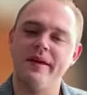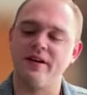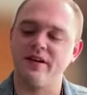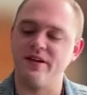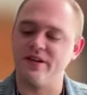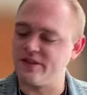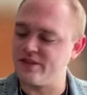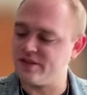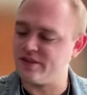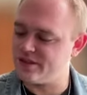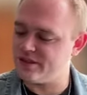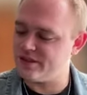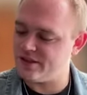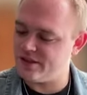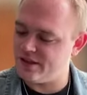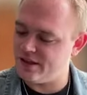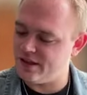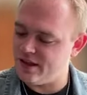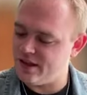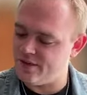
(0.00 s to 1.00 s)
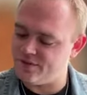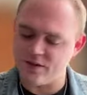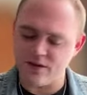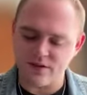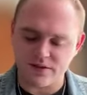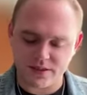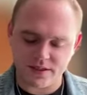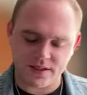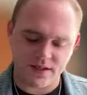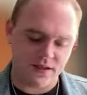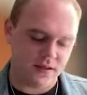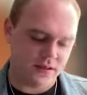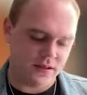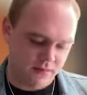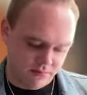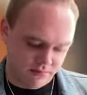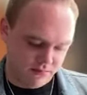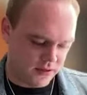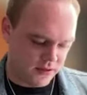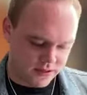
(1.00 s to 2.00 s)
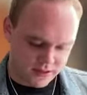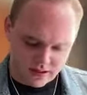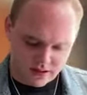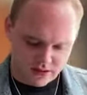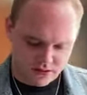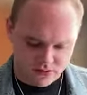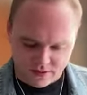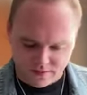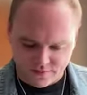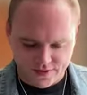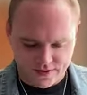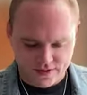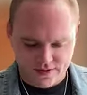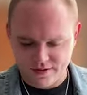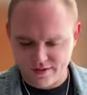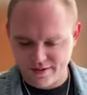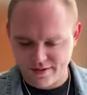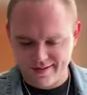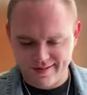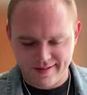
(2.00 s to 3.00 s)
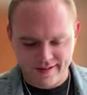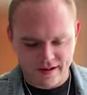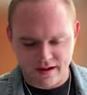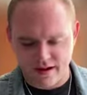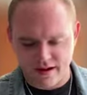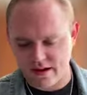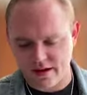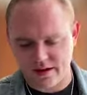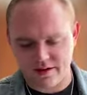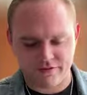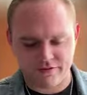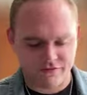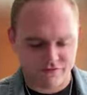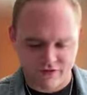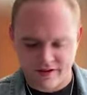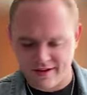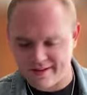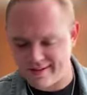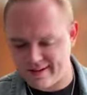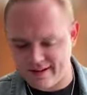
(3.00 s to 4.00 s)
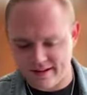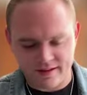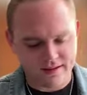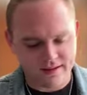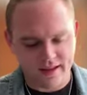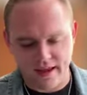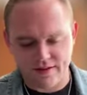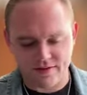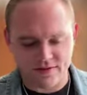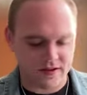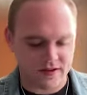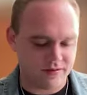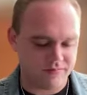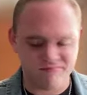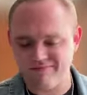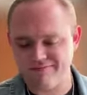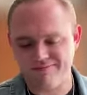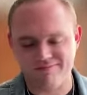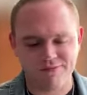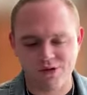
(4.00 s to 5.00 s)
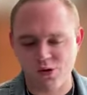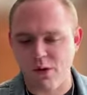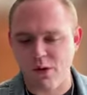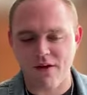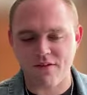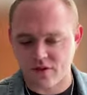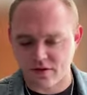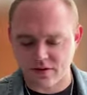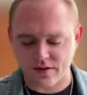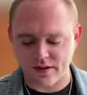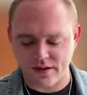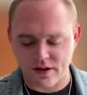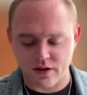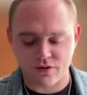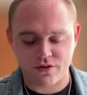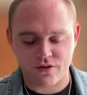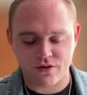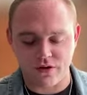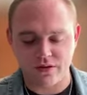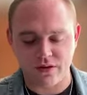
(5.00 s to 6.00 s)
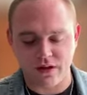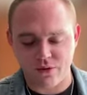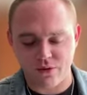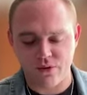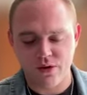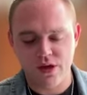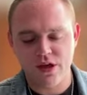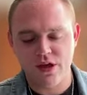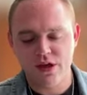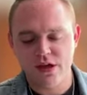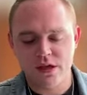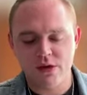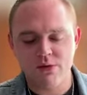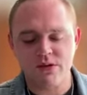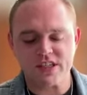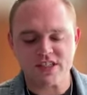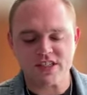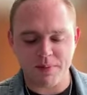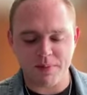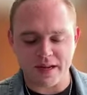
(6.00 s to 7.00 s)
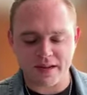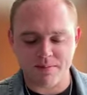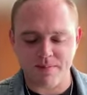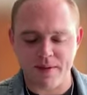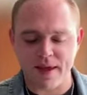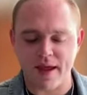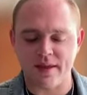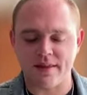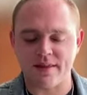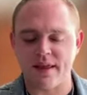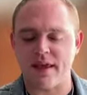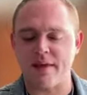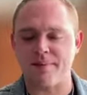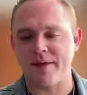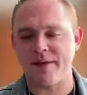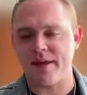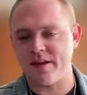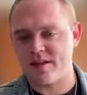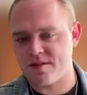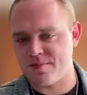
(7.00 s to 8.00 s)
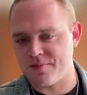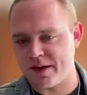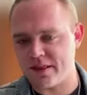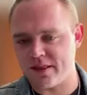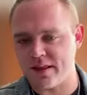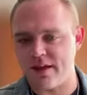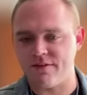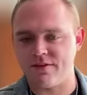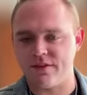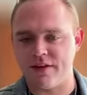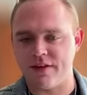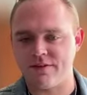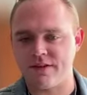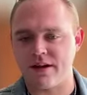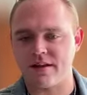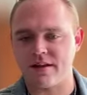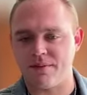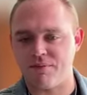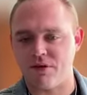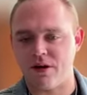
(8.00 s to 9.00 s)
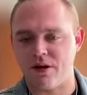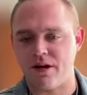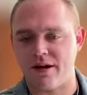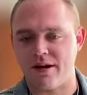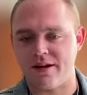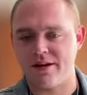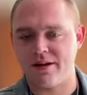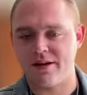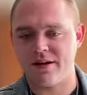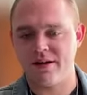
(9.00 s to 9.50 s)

because if you see, you know, if it's John, Richie, David, whoever, you know, solo, you expect bad name. It's my life lived on a prayer.